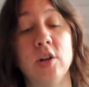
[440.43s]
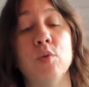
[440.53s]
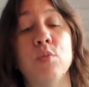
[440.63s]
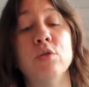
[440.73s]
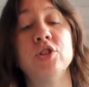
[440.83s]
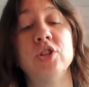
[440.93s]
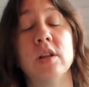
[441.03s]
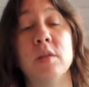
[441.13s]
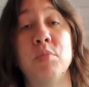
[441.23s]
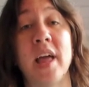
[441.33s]
You both share
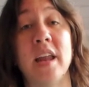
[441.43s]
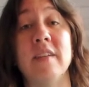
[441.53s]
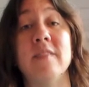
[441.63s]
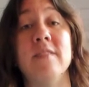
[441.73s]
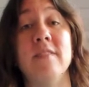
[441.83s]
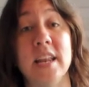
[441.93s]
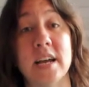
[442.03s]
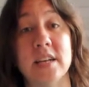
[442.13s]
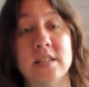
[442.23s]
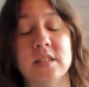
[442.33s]
the planet
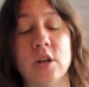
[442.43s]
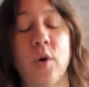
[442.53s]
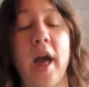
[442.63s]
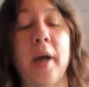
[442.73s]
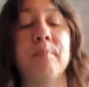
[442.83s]
Venus, okay?